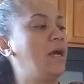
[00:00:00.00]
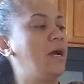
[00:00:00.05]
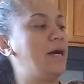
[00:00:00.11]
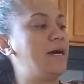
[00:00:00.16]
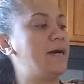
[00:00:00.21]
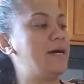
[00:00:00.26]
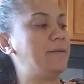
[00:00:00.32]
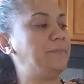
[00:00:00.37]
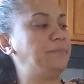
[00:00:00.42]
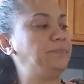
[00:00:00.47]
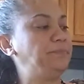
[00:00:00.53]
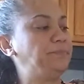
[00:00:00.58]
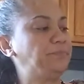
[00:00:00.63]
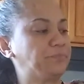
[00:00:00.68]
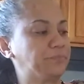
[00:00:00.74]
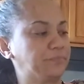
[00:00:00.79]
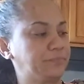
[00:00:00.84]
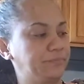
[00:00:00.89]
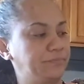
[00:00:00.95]
I'm
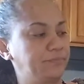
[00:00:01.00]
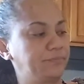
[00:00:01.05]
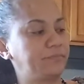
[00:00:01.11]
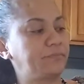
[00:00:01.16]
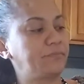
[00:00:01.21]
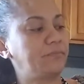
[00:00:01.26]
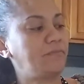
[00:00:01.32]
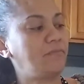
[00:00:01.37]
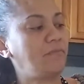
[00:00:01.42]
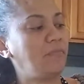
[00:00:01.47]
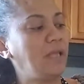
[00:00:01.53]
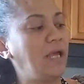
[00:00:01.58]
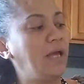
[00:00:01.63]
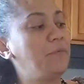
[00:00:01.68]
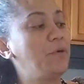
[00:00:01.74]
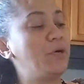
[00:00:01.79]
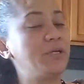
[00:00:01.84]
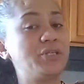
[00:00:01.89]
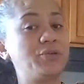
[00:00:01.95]

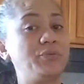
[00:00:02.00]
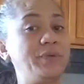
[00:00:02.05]
going to